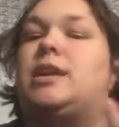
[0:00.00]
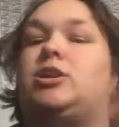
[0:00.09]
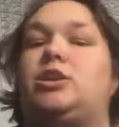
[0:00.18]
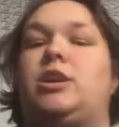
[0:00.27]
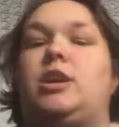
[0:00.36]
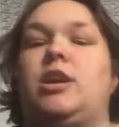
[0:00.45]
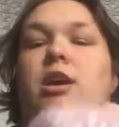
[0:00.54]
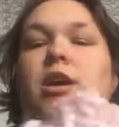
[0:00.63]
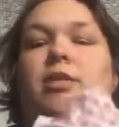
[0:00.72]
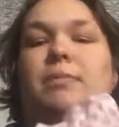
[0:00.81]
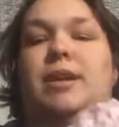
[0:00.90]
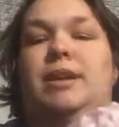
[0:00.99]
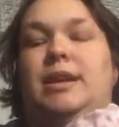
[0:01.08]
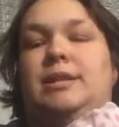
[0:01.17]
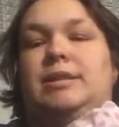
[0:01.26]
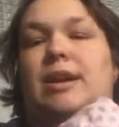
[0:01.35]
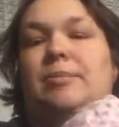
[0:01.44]
actually, the
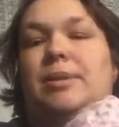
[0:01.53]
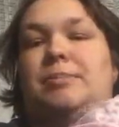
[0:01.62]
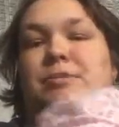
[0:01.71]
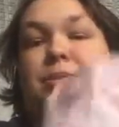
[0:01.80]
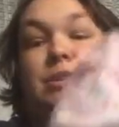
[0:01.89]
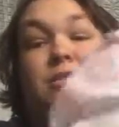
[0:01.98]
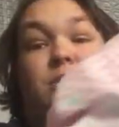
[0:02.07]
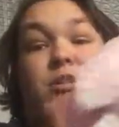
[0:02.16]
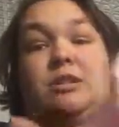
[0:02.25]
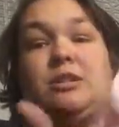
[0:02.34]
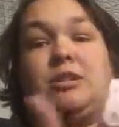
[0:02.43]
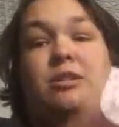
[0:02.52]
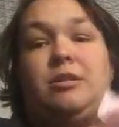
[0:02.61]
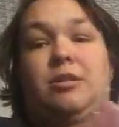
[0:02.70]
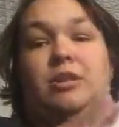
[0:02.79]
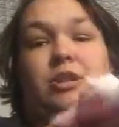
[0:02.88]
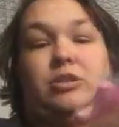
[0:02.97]
bandana style bibs, but these are
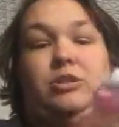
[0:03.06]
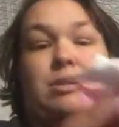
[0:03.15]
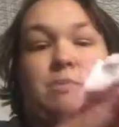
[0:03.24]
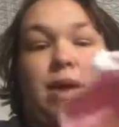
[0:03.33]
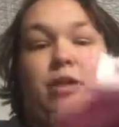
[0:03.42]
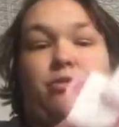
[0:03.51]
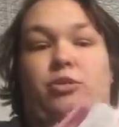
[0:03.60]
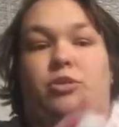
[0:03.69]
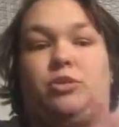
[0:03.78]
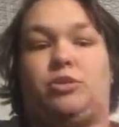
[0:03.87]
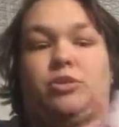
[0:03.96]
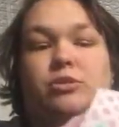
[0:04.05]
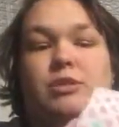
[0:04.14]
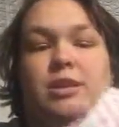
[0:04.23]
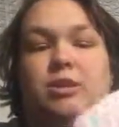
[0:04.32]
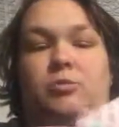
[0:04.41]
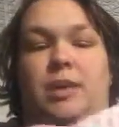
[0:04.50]
clearly made for little girls,
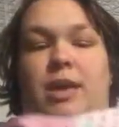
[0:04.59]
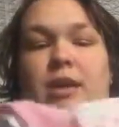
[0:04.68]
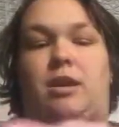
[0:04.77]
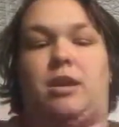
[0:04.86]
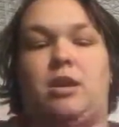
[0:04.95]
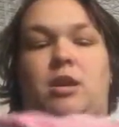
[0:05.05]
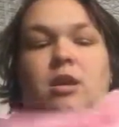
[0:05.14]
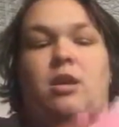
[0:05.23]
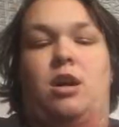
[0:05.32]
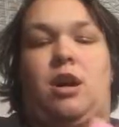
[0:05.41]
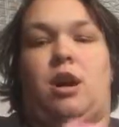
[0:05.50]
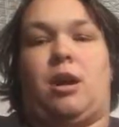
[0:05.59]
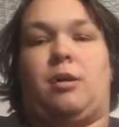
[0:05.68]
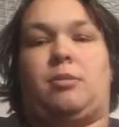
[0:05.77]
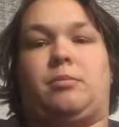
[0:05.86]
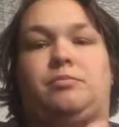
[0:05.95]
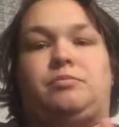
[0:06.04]
like they're pink.
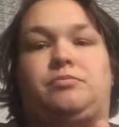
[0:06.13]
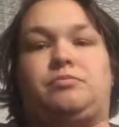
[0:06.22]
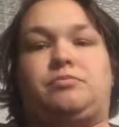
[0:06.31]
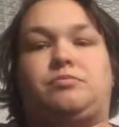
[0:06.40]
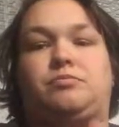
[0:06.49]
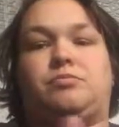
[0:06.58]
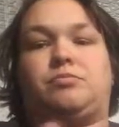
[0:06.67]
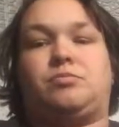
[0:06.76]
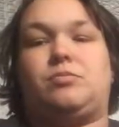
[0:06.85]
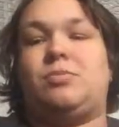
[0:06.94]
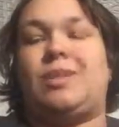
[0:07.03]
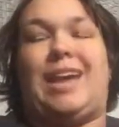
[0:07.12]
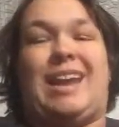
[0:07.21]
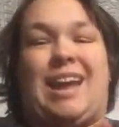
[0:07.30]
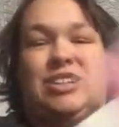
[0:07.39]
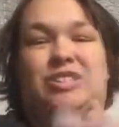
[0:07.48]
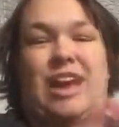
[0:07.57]
And
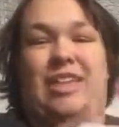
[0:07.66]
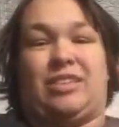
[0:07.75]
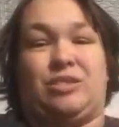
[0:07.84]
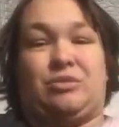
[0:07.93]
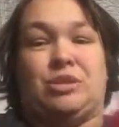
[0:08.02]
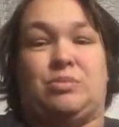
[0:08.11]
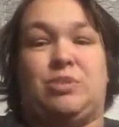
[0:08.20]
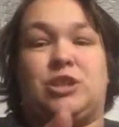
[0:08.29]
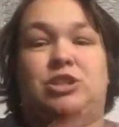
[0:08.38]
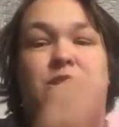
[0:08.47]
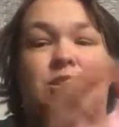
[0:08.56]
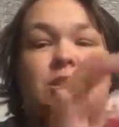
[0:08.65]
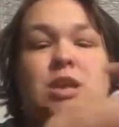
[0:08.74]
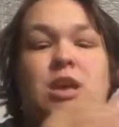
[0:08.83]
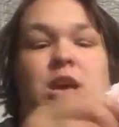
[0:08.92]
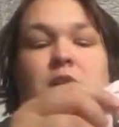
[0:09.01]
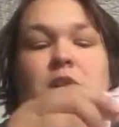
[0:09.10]
I think they're really precious.
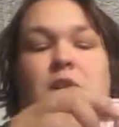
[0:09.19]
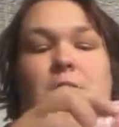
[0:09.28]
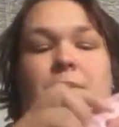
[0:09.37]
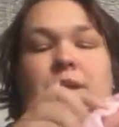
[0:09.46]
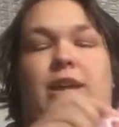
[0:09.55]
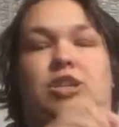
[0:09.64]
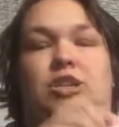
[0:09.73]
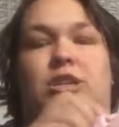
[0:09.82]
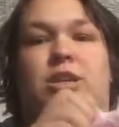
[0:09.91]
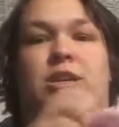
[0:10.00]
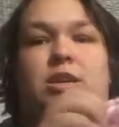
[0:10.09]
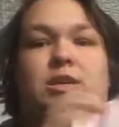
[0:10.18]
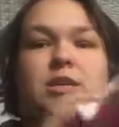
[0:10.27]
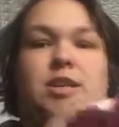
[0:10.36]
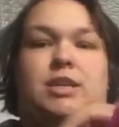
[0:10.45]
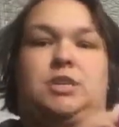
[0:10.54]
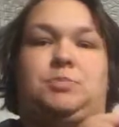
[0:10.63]
And in case she is
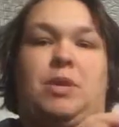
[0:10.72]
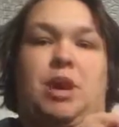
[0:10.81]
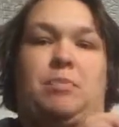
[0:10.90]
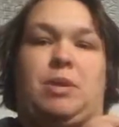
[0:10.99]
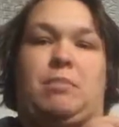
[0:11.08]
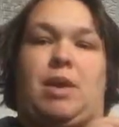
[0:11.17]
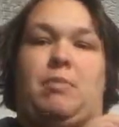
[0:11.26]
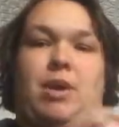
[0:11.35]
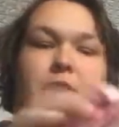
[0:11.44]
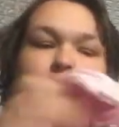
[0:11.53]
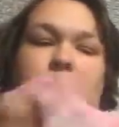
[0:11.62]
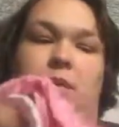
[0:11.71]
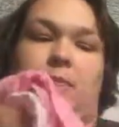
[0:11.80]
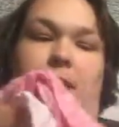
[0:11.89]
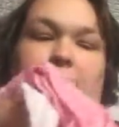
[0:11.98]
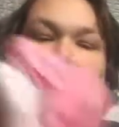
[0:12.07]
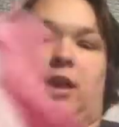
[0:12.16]
like a spit uppy baby,
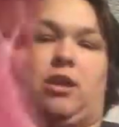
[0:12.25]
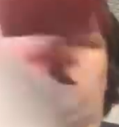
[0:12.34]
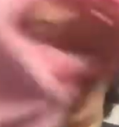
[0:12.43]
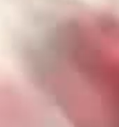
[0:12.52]
that can